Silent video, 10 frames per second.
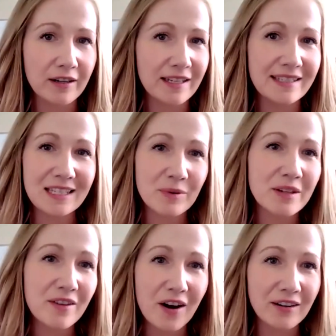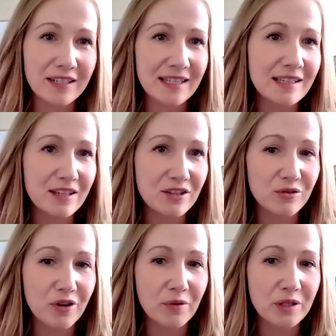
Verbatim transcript: Because that's one of the hardest things, as you know,